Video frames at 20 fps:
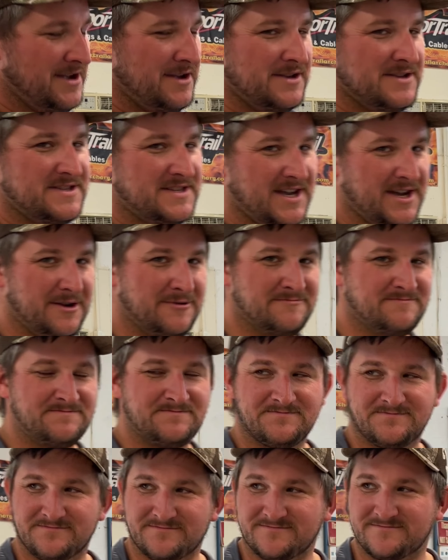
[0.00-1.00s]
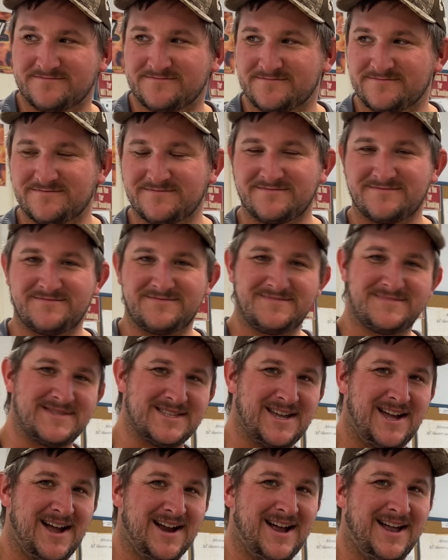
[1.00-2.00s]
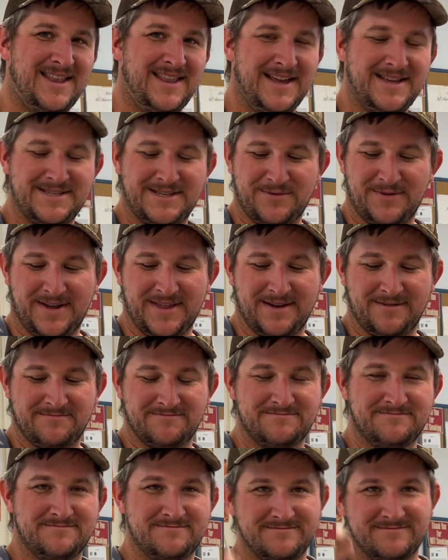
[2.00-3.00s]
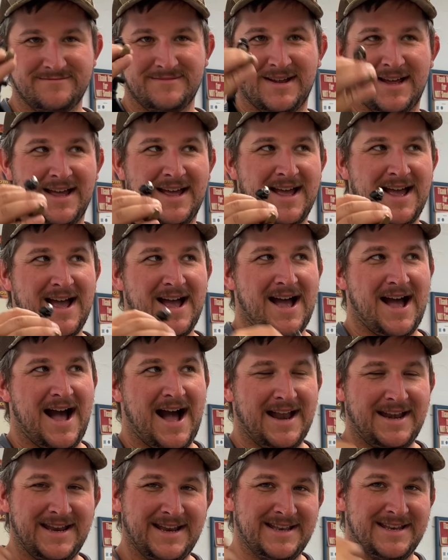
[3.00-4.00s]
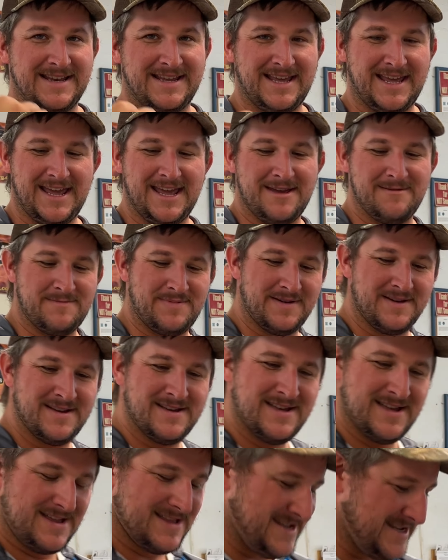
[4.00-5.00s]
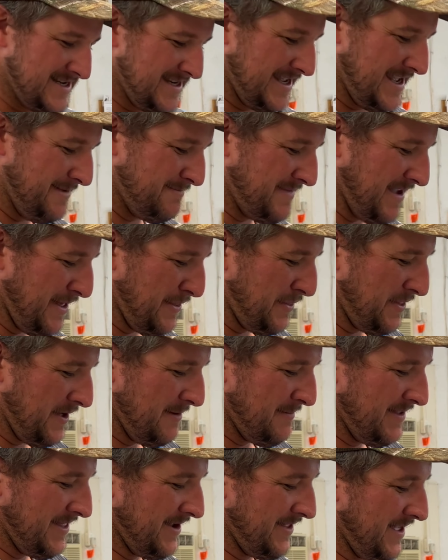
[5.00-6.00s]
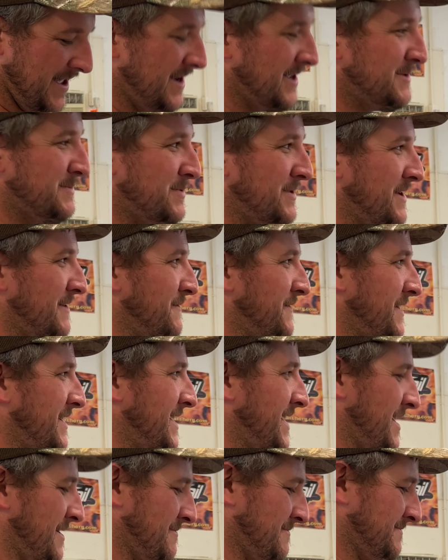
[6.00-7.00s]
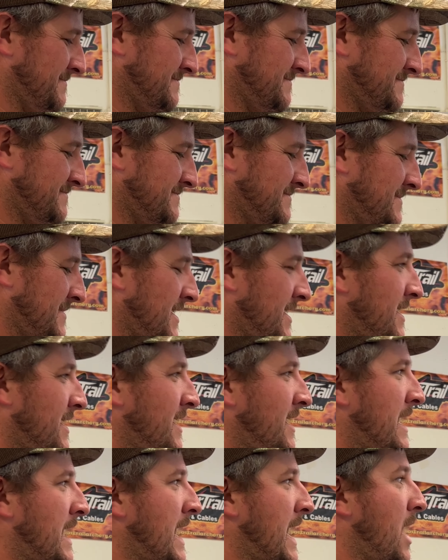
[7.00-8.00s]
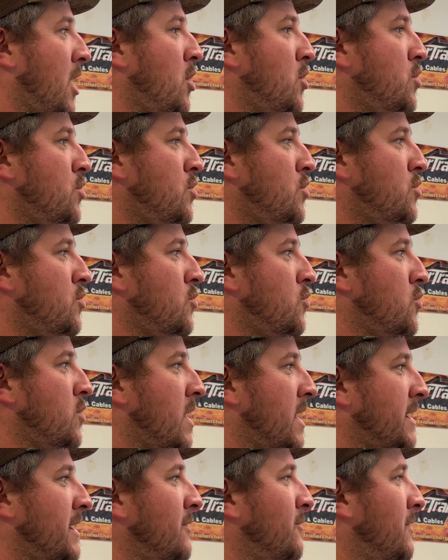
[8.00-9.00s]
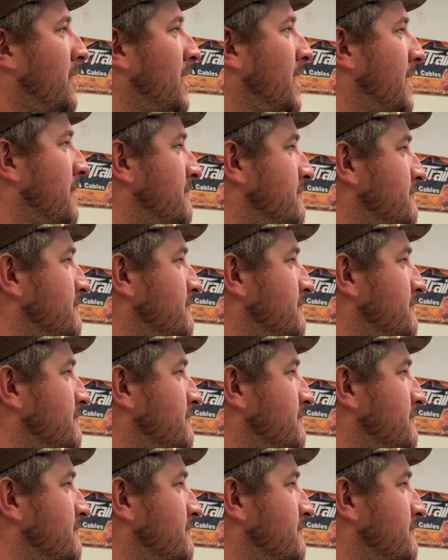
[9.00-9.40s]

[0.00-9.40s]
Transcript: So I got lazy with it. I didn't keep that thumb in there. That is pretty funny. Oh, I know what.